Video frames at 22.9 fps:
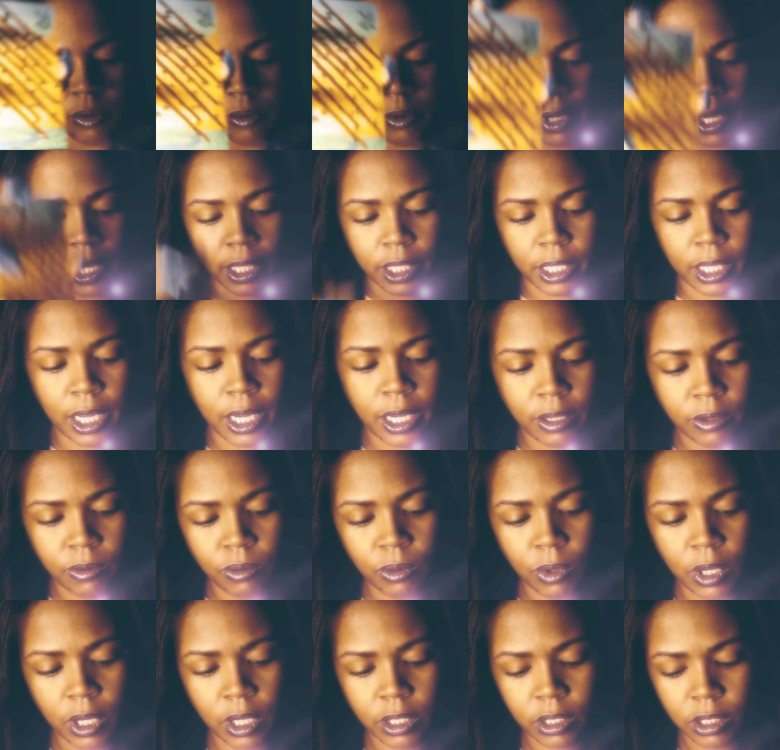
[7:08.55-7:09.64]
We got the Eight of
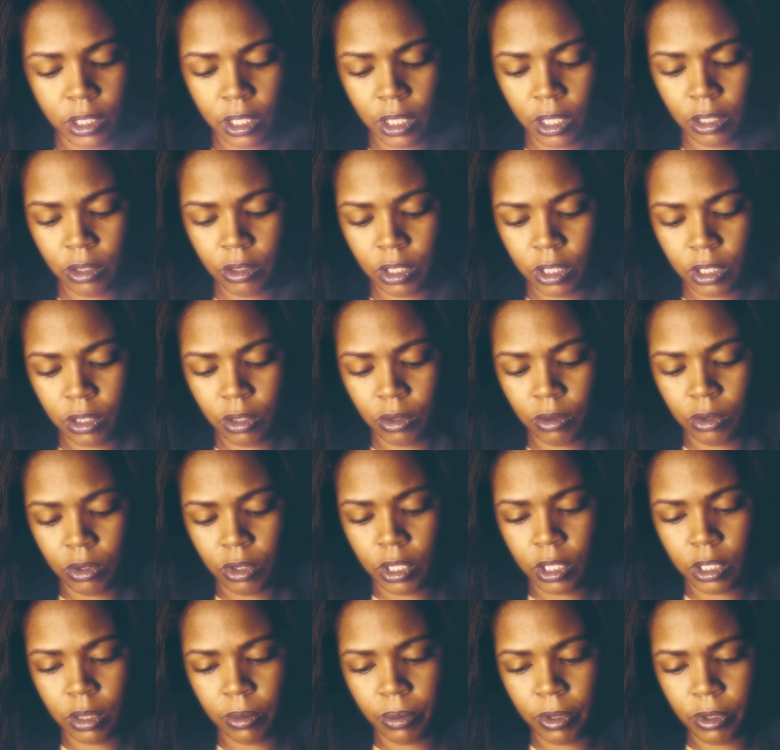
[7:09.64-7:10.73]
Wands here. You just don't
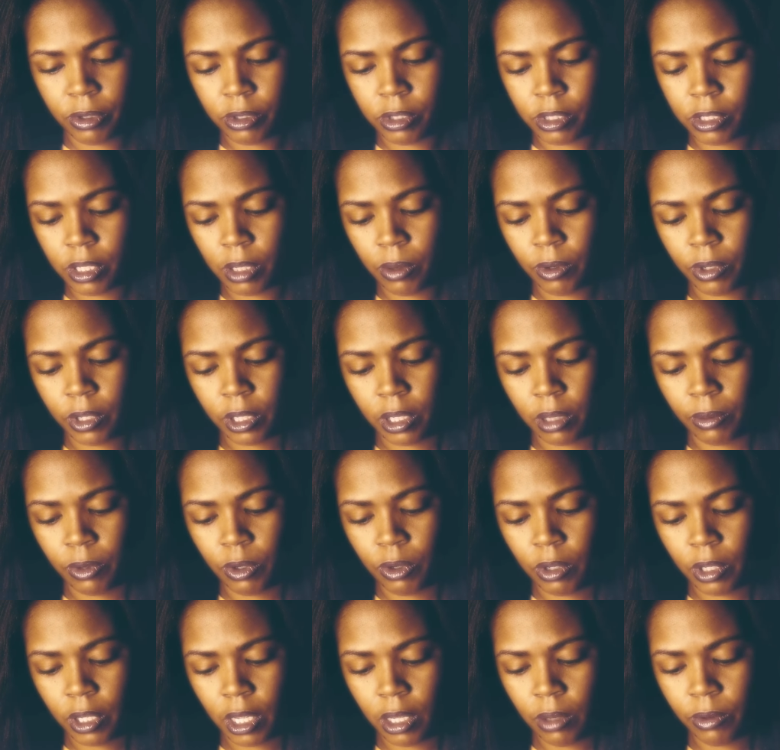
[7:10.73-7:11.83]
trust the person they want to
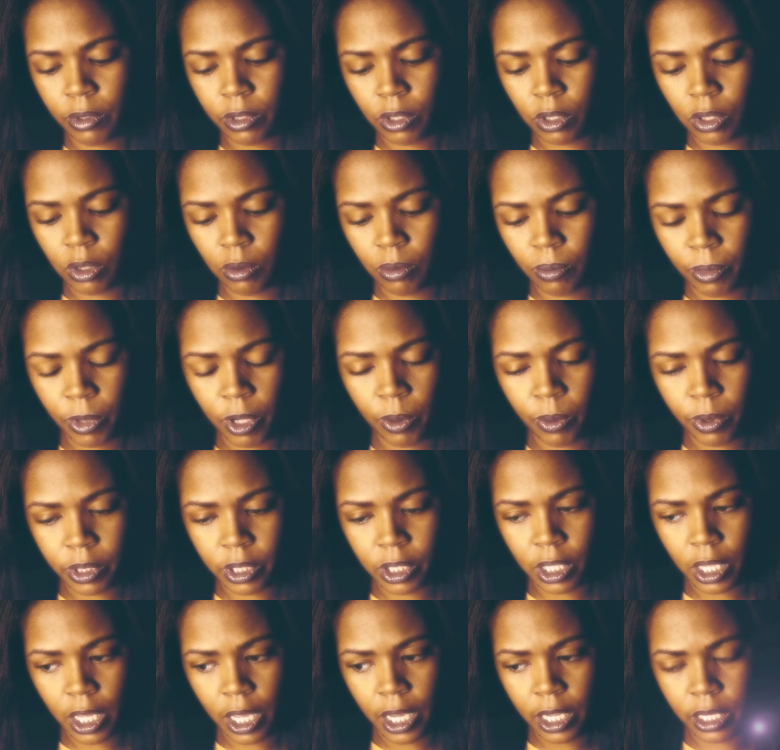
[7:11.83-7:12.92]
communicate with you. But with
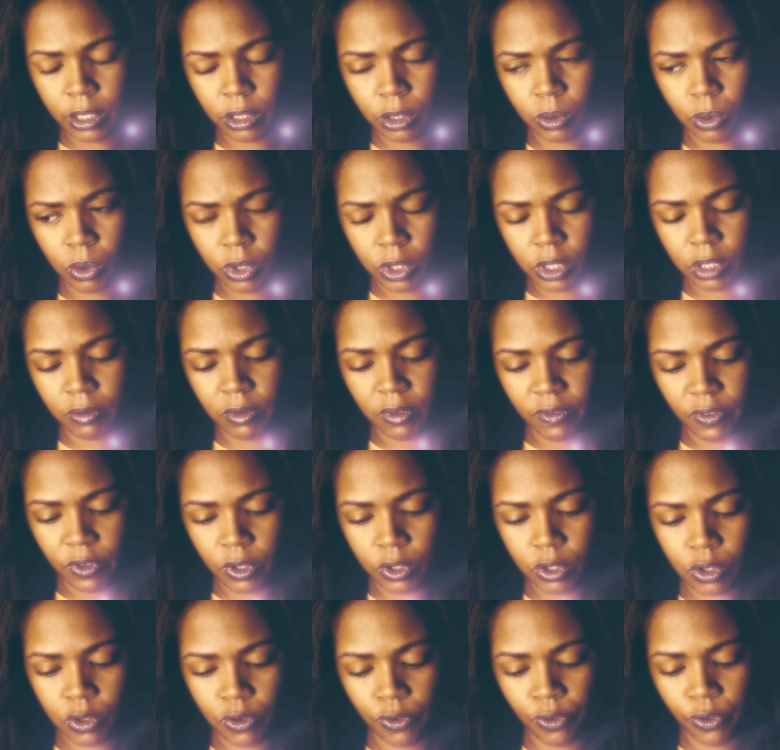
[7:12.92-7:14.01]
the Eight of Swords in
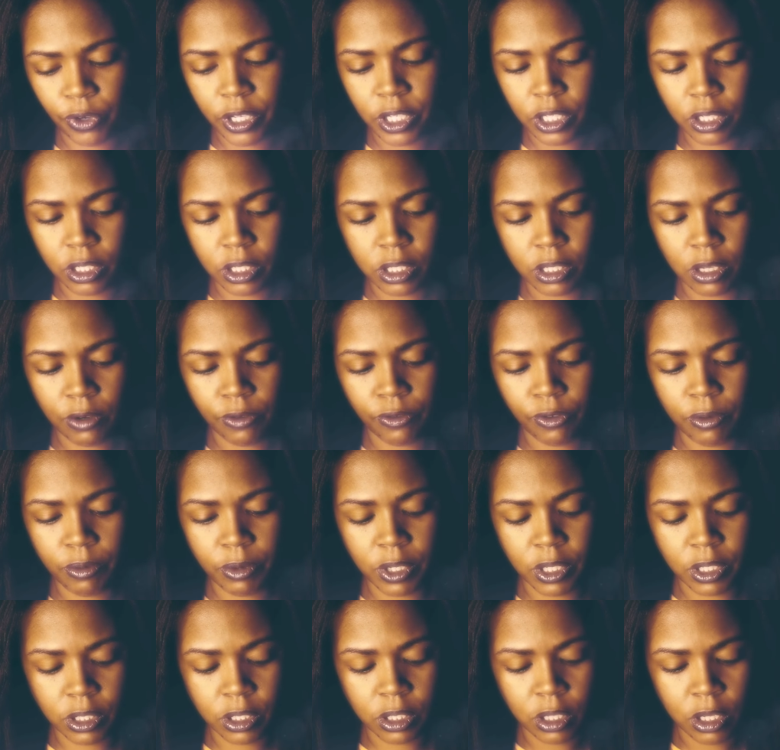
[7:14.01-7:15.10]
reverse, you freed yourself from
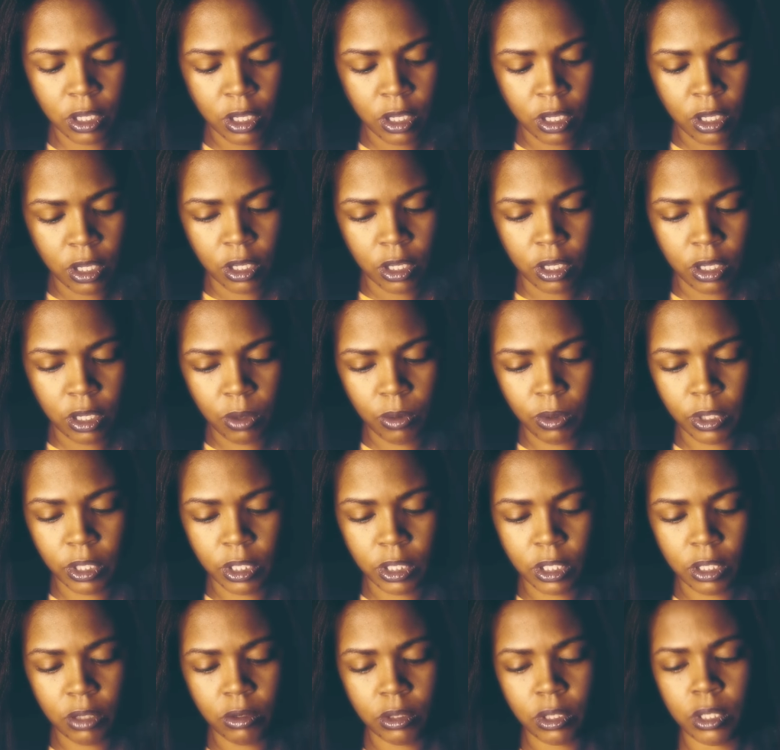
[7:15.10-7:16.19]
this you don't want to
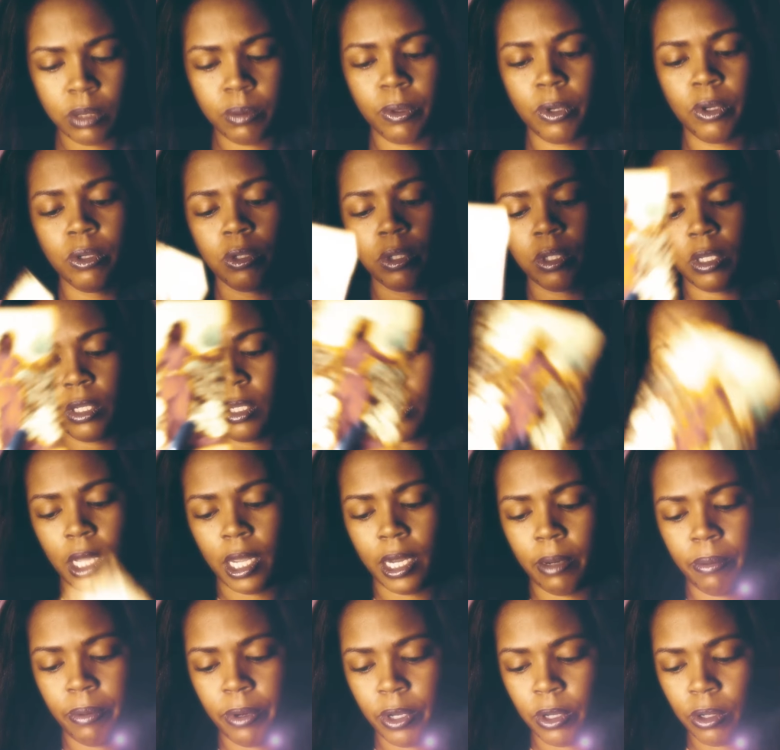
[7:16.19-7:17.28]
deal with this person,
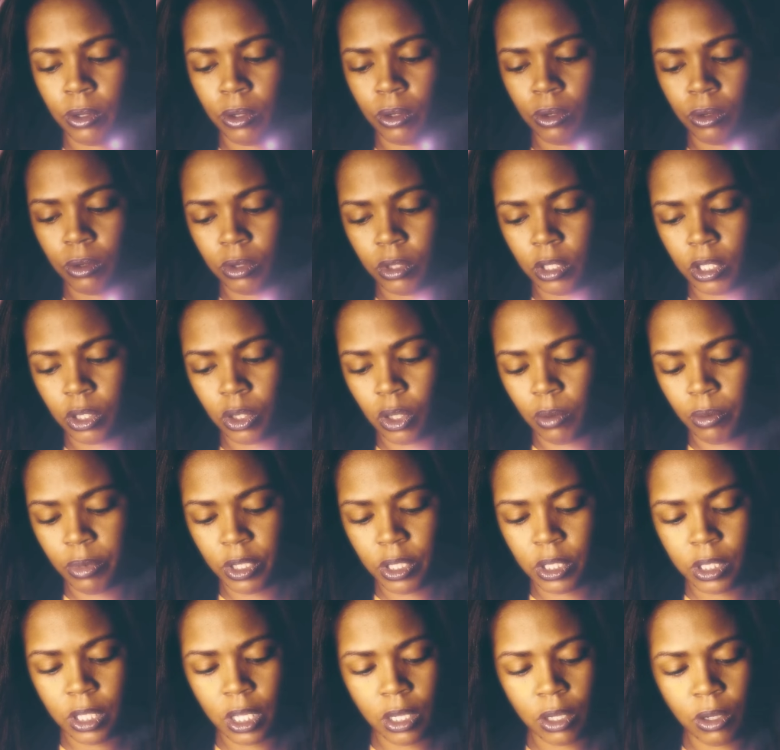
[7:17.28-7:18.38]
Nine of Pentacles, you're just going to be
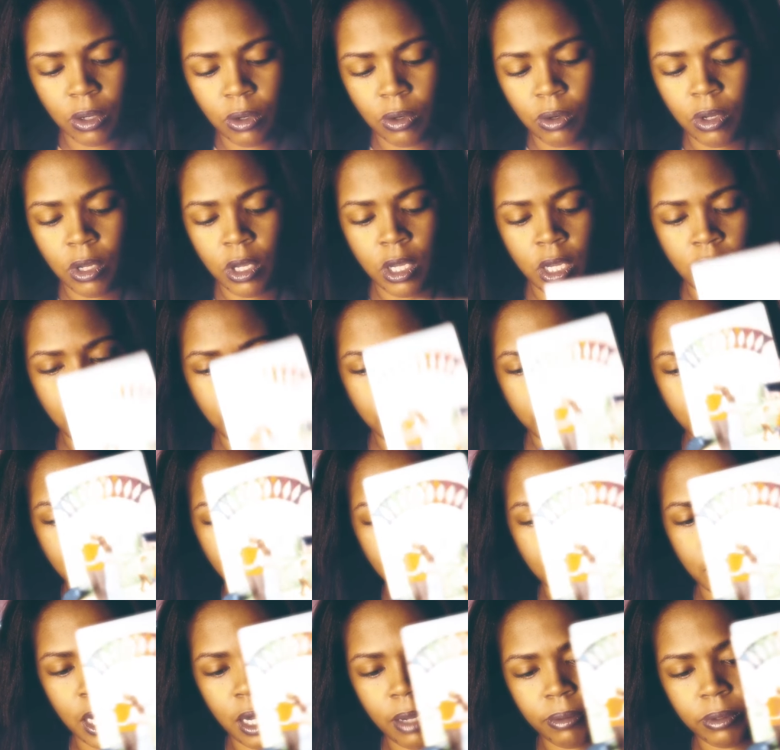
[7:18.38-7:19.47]
single. Ten
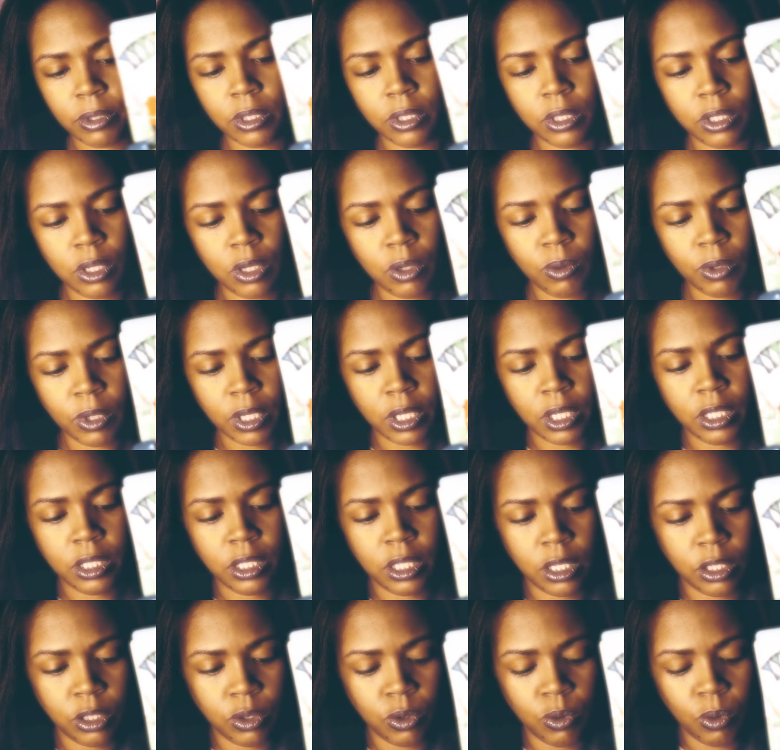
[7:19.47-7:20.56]
of Cups until what it is
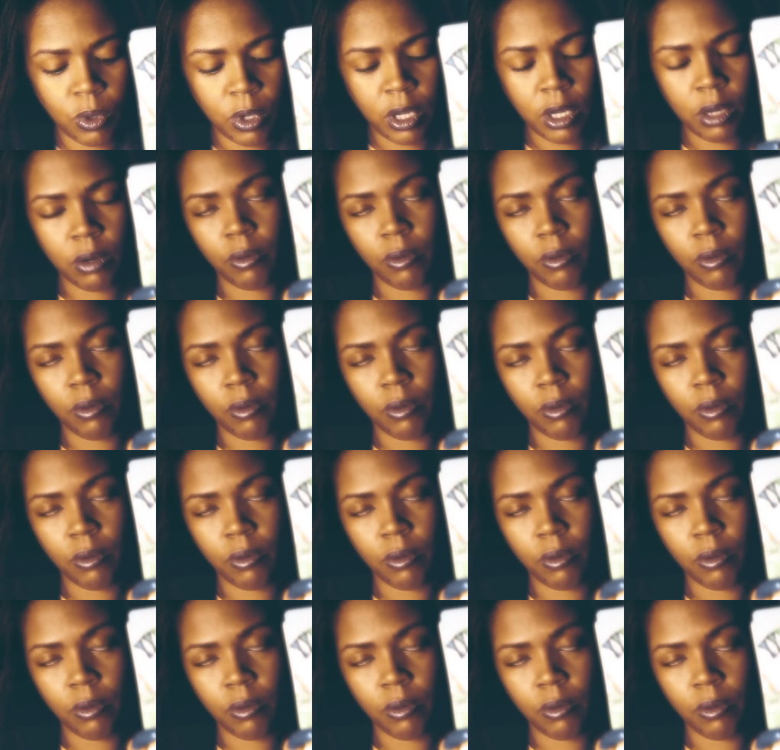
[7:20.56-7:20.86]
that you want